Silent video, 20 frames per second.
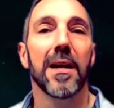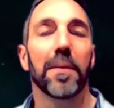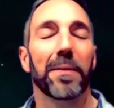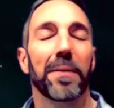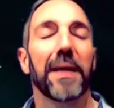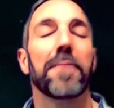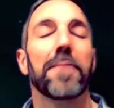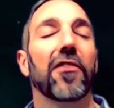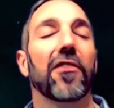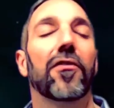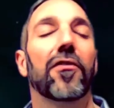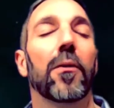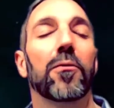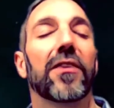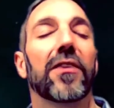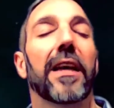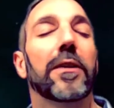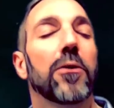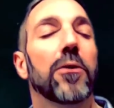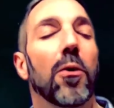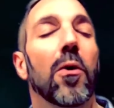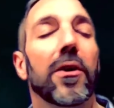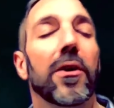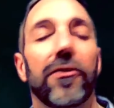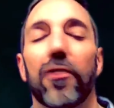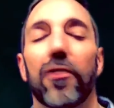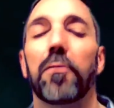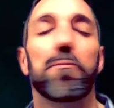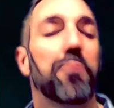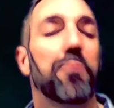Like just, I was like, Lord,
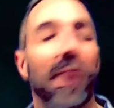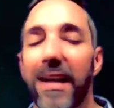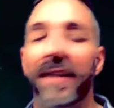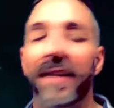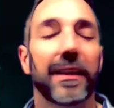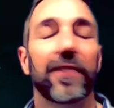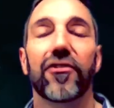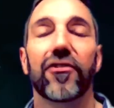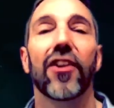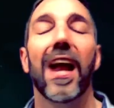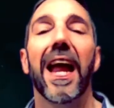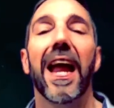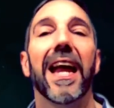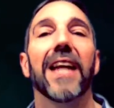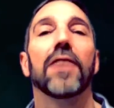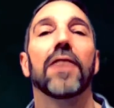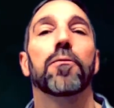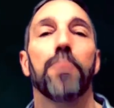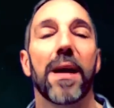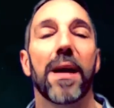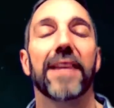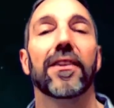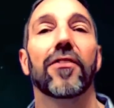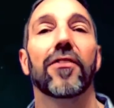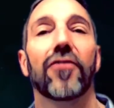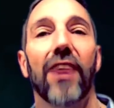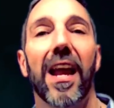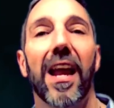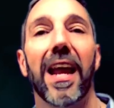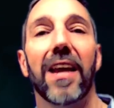just break the chains, break the
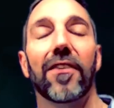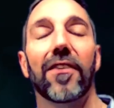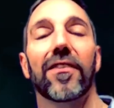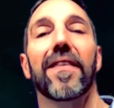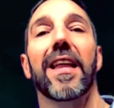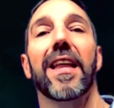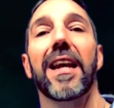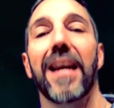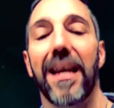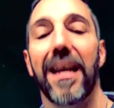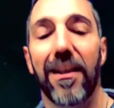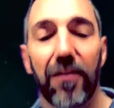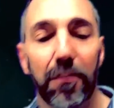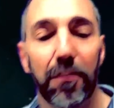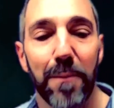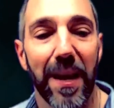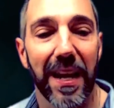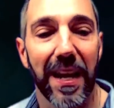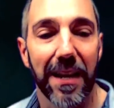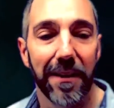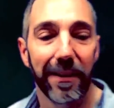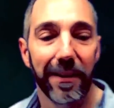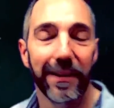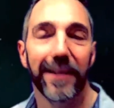chains. And then it hits me.